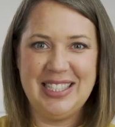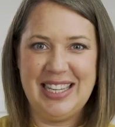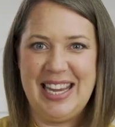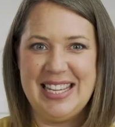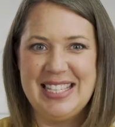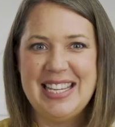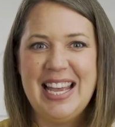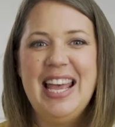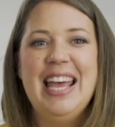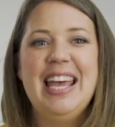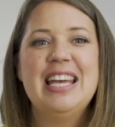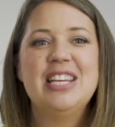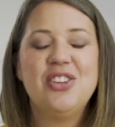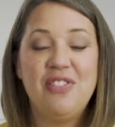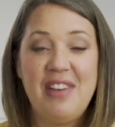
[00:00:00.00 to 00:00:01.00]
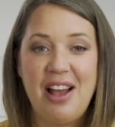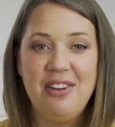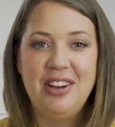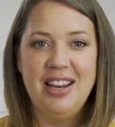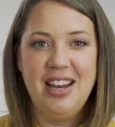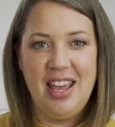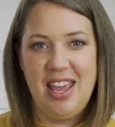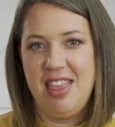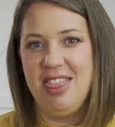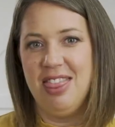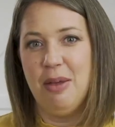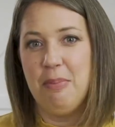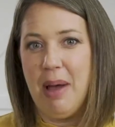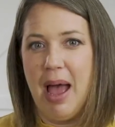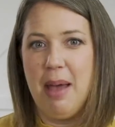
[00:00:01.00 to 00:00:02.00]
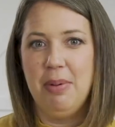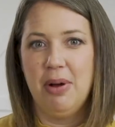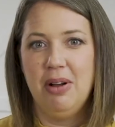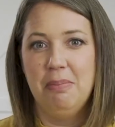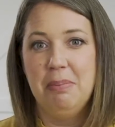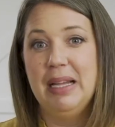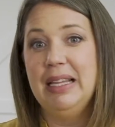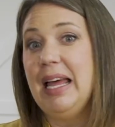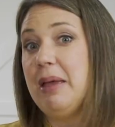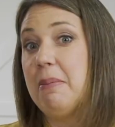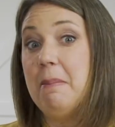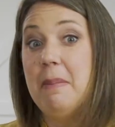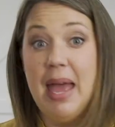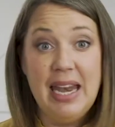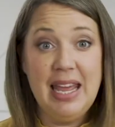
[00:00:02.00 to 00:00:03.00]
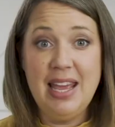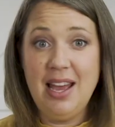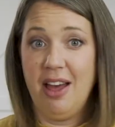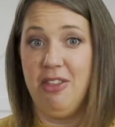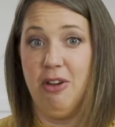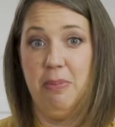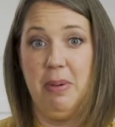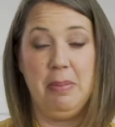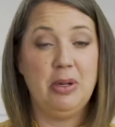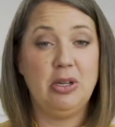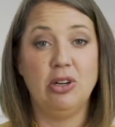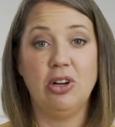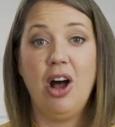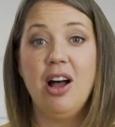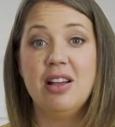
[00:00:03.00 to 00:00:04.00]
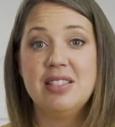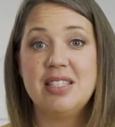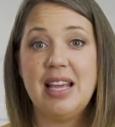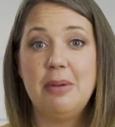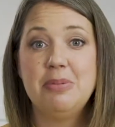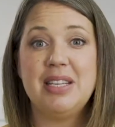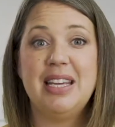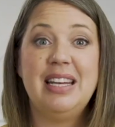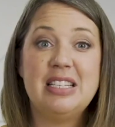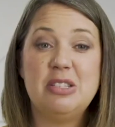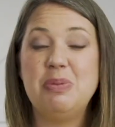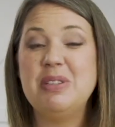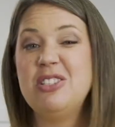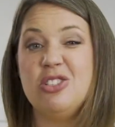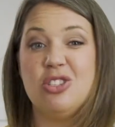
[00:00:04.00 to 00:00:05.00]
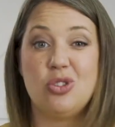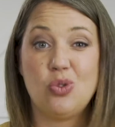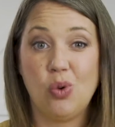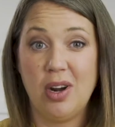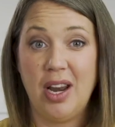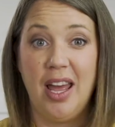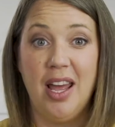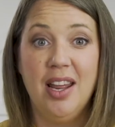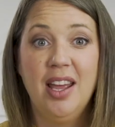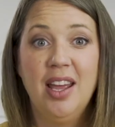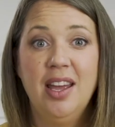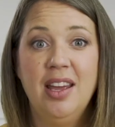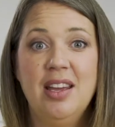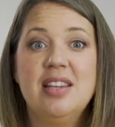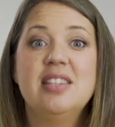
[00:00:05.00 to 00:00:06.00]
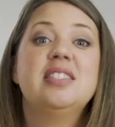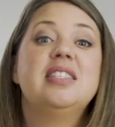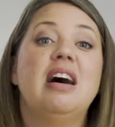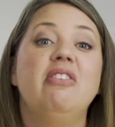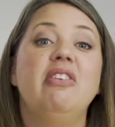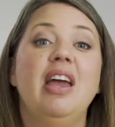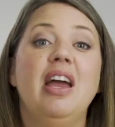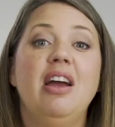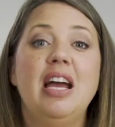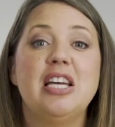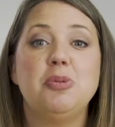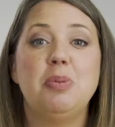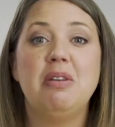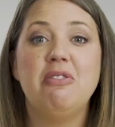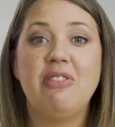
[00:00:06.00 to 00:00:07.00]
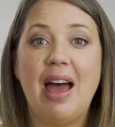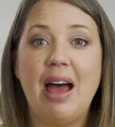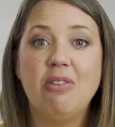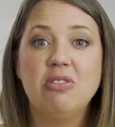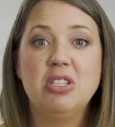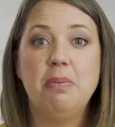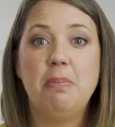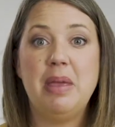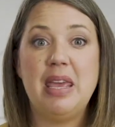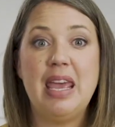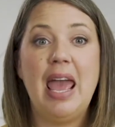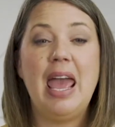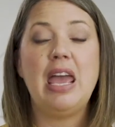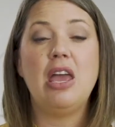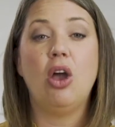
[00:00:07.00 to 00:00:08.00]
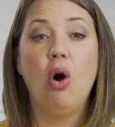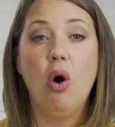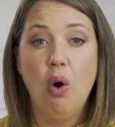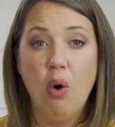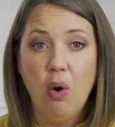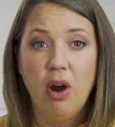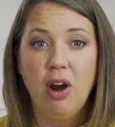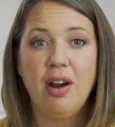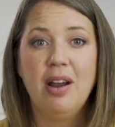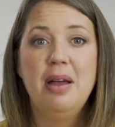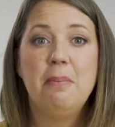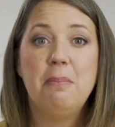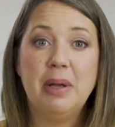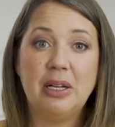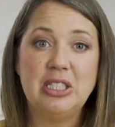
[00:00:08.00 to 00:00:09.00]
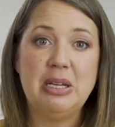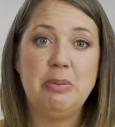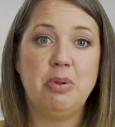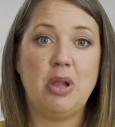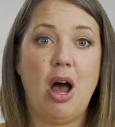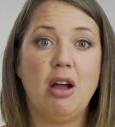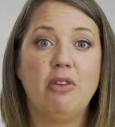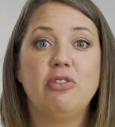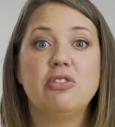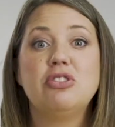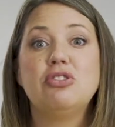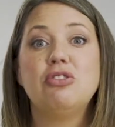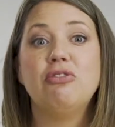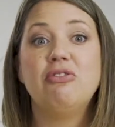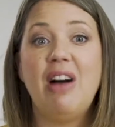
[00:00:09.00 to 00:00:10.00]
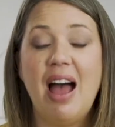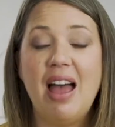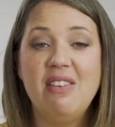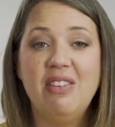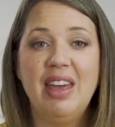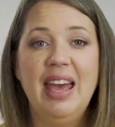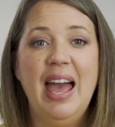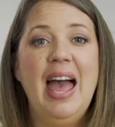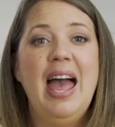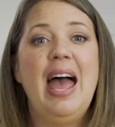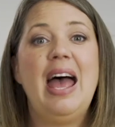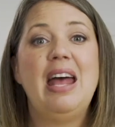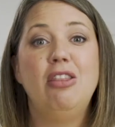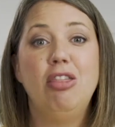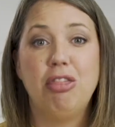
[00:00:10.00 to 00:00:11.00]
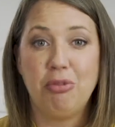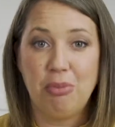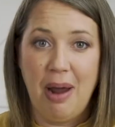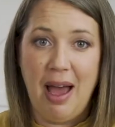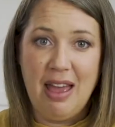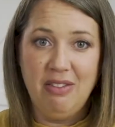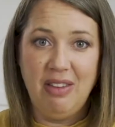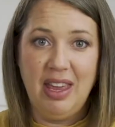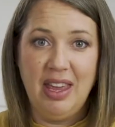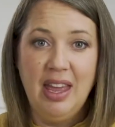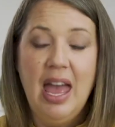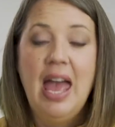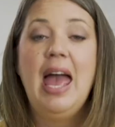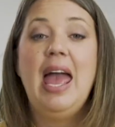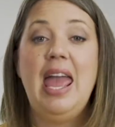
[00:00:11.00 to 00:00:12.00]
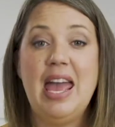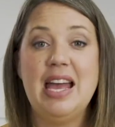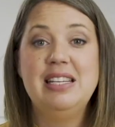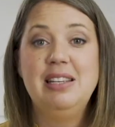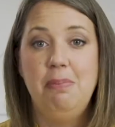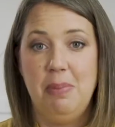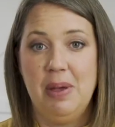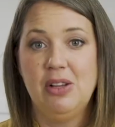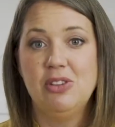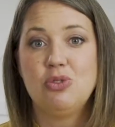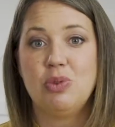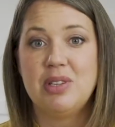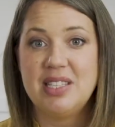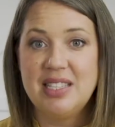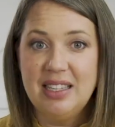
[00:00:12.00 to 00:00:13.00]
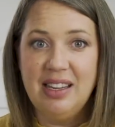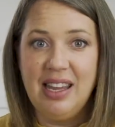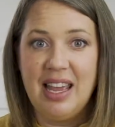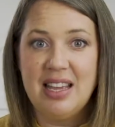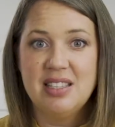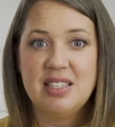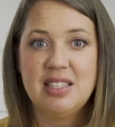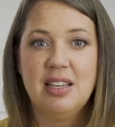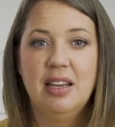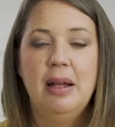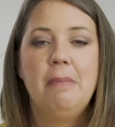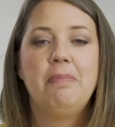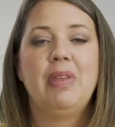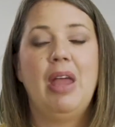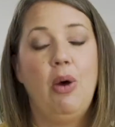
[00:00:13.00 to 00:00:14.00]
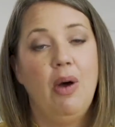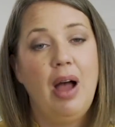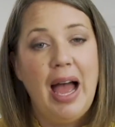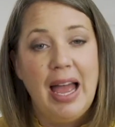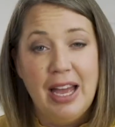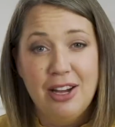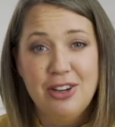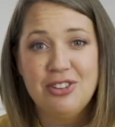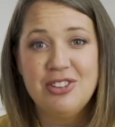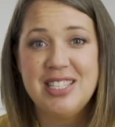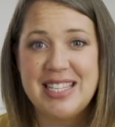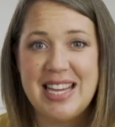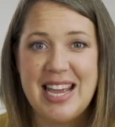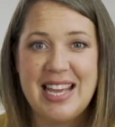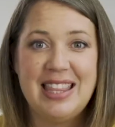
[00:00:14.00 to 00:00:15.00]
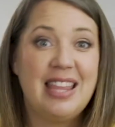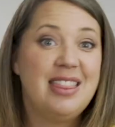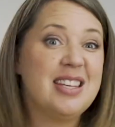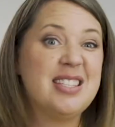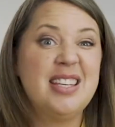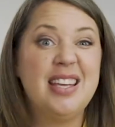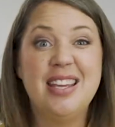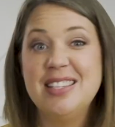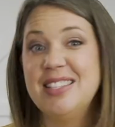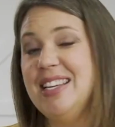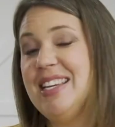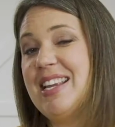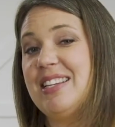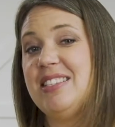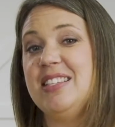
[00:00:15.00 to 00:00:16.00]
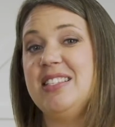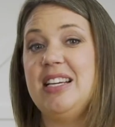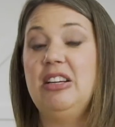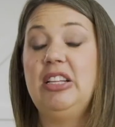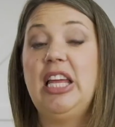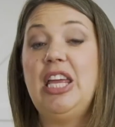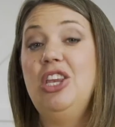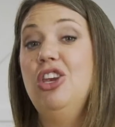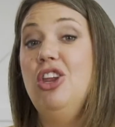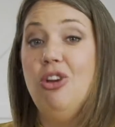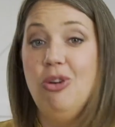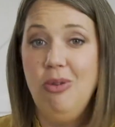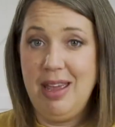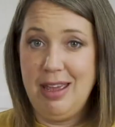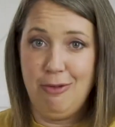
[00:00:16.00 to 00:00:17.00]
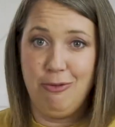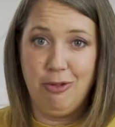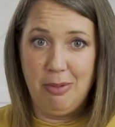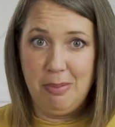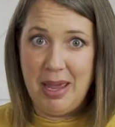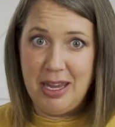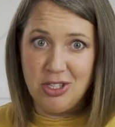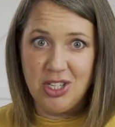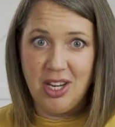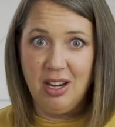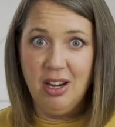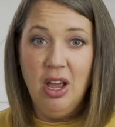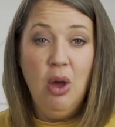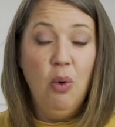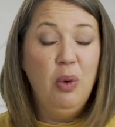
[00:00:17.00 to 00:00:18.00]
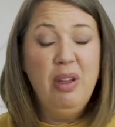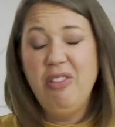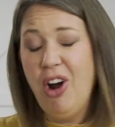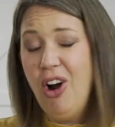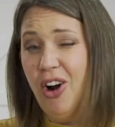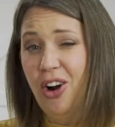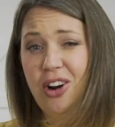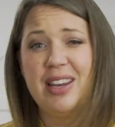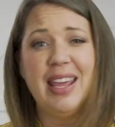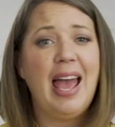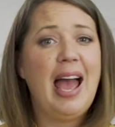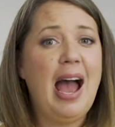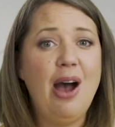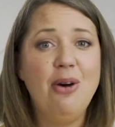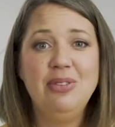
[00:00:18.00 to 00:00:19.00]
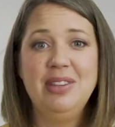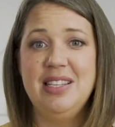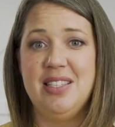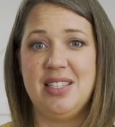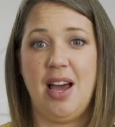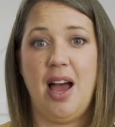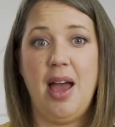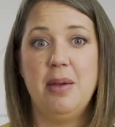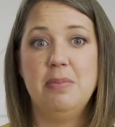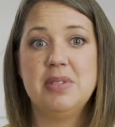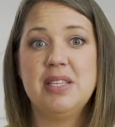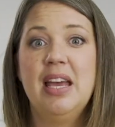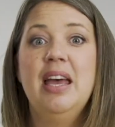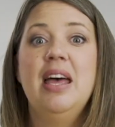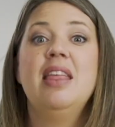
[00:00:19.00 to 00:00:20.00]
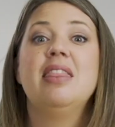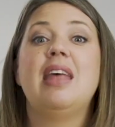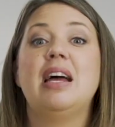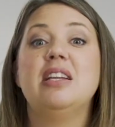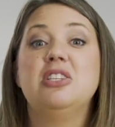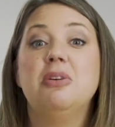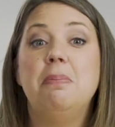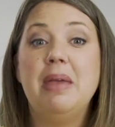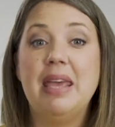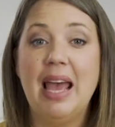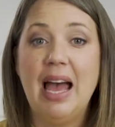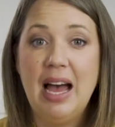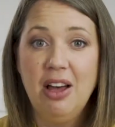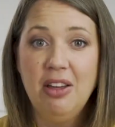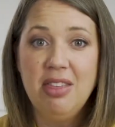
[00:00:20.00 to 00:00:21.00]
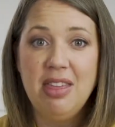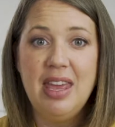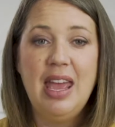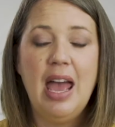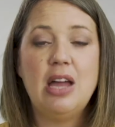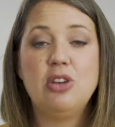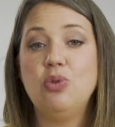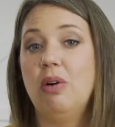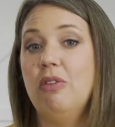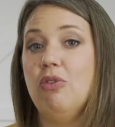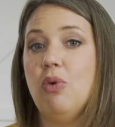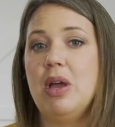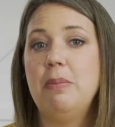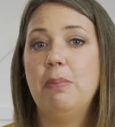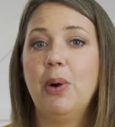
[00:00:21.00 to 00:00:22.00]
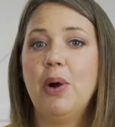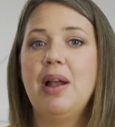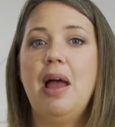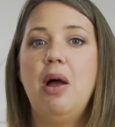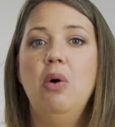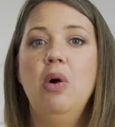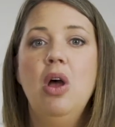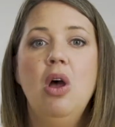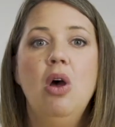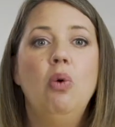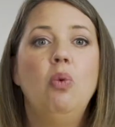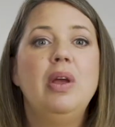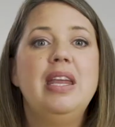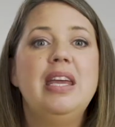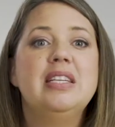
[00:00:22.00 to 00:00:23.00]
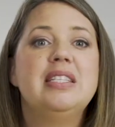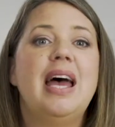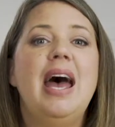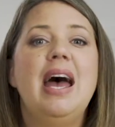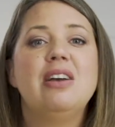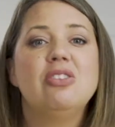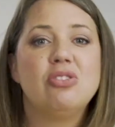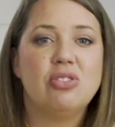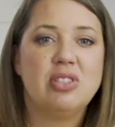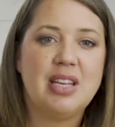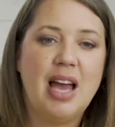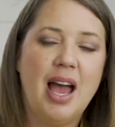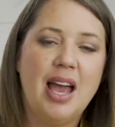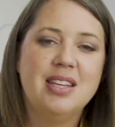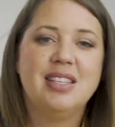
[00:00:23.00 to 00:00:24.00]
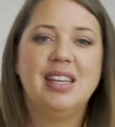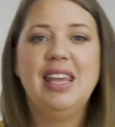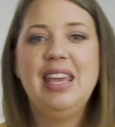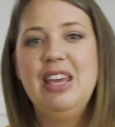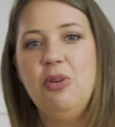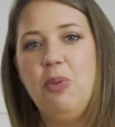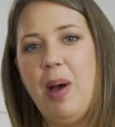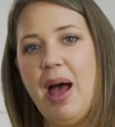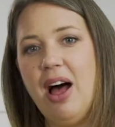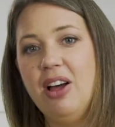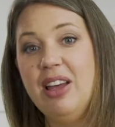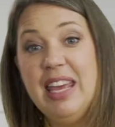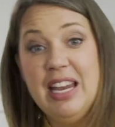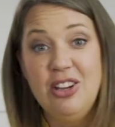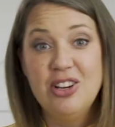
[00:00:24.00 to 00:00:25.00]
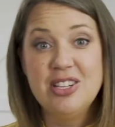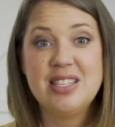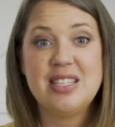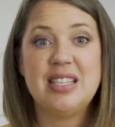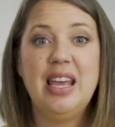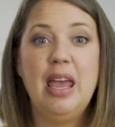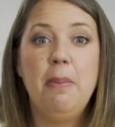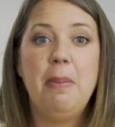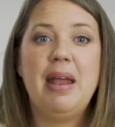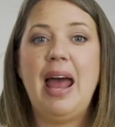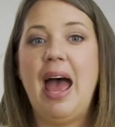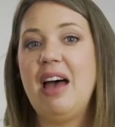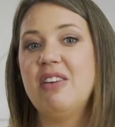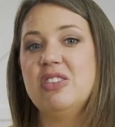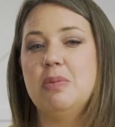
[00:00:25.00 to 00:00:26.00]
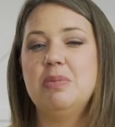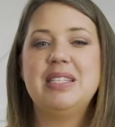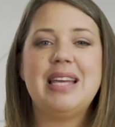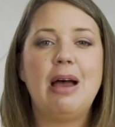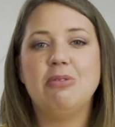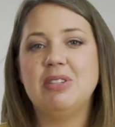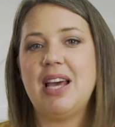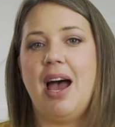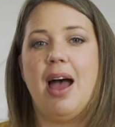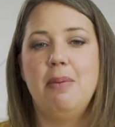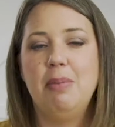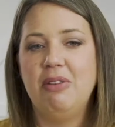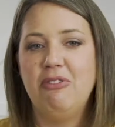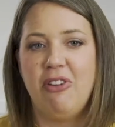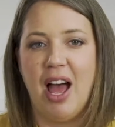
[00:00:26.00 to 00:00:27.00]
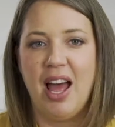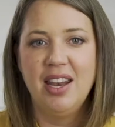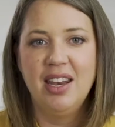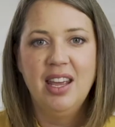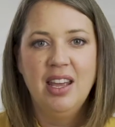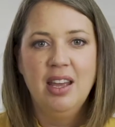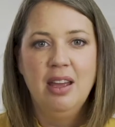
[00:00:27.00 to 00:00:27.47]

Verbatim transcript: needs is founded in the Bible, but like many other biblical concepts, it has been distorted. Self care has been found to be a core building block for surviving and thriving, and it builds resilience. Now, I understand that this isn't necessarily new information. We've heard countless times that to be healthy and to avoid burnout, we need to exercise, eat well, get good sleep, and have some downtime and fun.